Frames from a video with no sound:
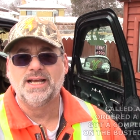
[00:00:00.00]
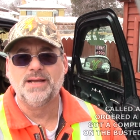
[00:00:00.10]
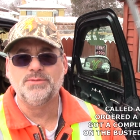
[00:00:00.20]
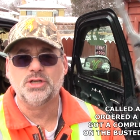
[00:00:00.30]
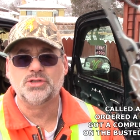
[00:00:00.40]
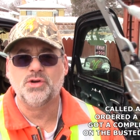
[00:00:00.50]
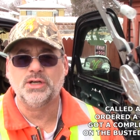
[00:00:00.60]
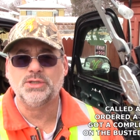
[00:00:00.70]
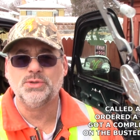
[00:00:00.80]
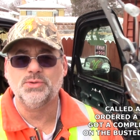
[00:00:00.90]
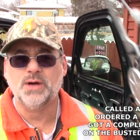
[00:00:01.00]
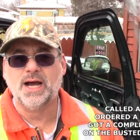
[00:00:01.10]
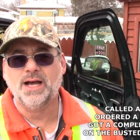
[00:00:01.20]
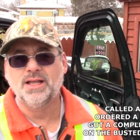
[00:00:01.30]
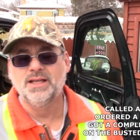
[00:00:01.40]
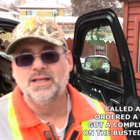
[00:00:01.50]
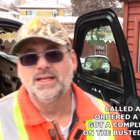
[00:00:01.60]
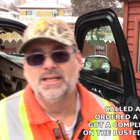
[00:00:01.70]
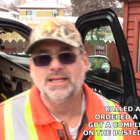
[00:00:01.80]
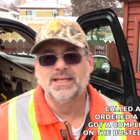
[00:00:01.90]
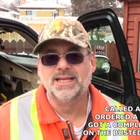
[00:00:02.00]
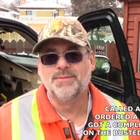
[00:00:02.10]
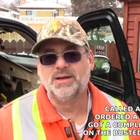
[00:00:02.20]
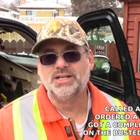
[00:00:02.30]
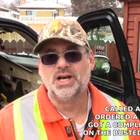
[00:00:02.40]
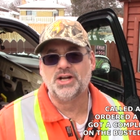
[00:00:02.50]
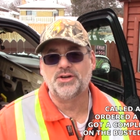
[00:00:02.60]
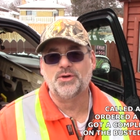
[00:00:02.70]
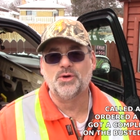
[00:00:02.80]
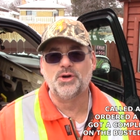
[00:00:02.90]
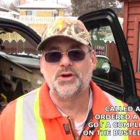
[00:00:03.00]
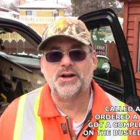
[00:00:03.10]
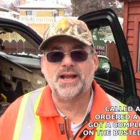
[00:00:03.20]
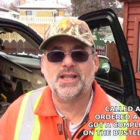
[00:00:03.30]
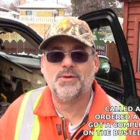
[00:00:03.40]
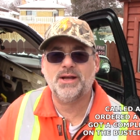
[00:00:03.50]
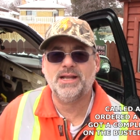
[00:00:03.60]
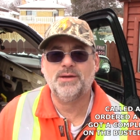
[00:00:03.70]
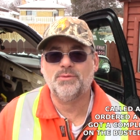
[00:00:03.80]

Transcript: I'm just going to uh, get my daughter to order another one.